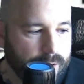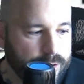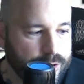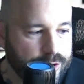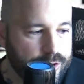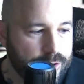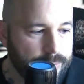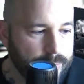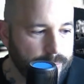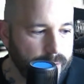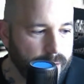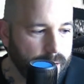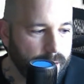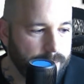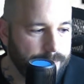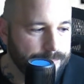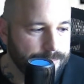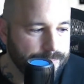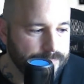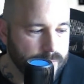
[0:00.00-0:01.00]
should
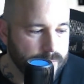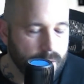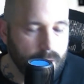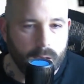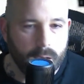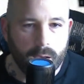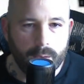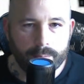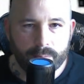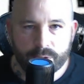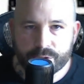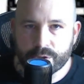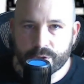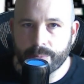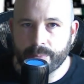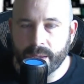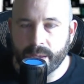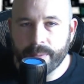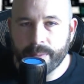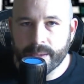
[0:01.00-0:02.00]
be a
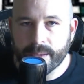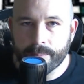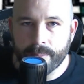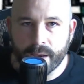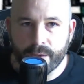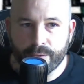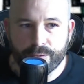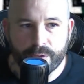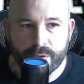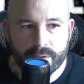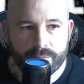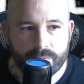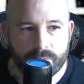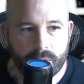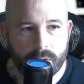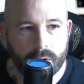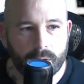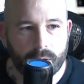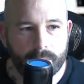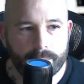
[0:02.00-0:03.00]
big benefit.
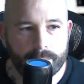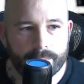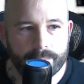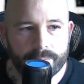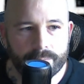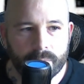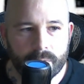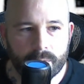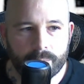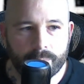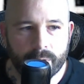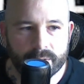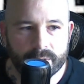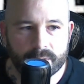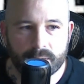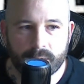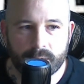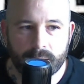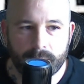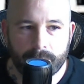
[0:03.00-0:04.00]

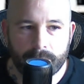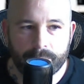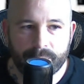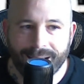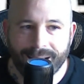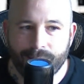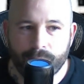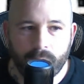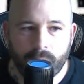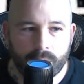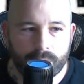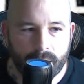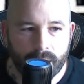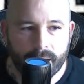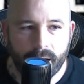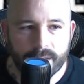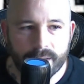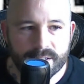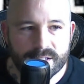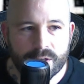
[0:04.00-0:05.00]
But I don't know.
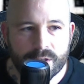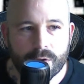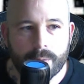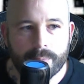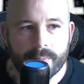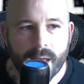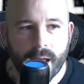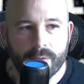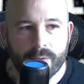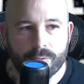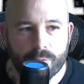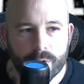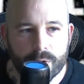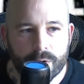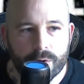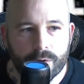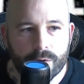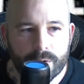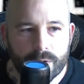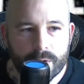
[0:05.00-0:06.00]
I still am not
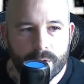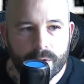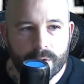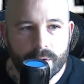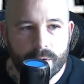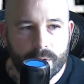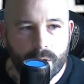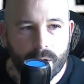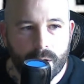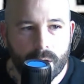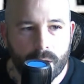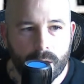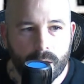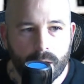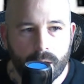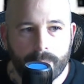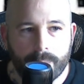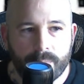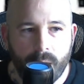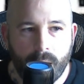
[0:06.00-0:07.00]
real.
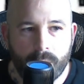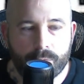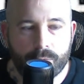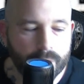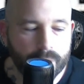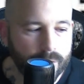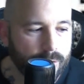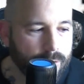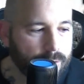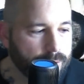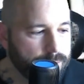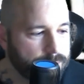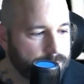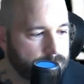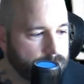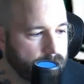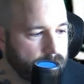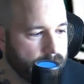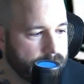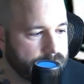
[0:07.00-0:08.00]
I'm not real
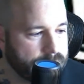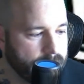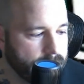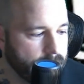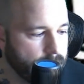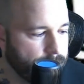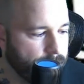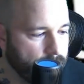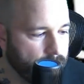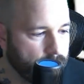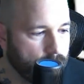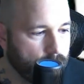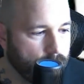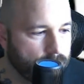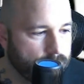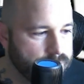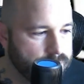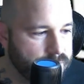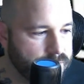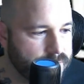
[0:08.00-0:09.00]
excited about
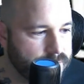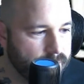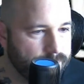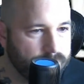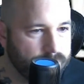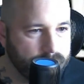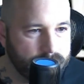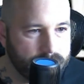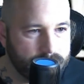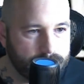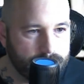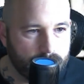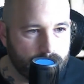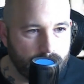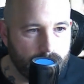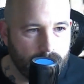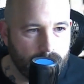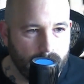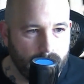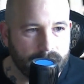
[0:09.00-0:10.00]
corners and safeties.
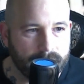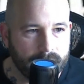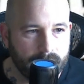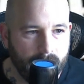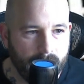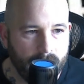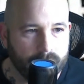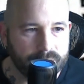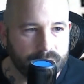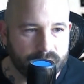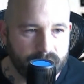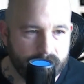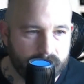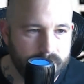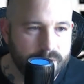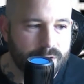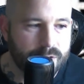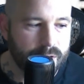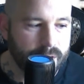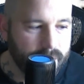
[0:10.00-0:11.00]
Anthony Harris, he
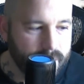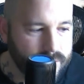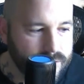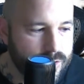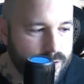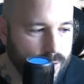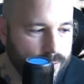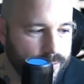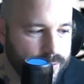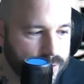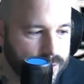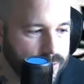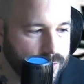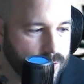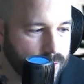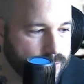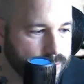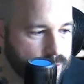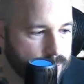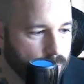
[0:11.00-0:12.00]
is
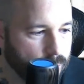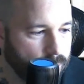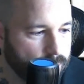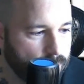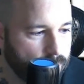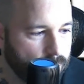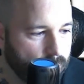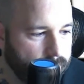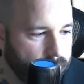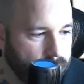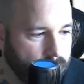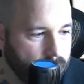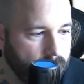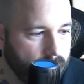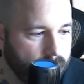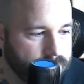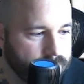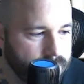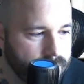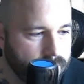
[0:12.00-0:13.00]
serviceable. You're right,
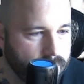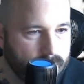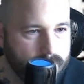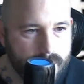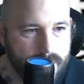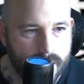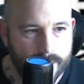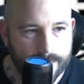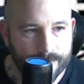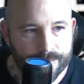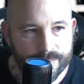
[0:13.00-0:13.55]
as a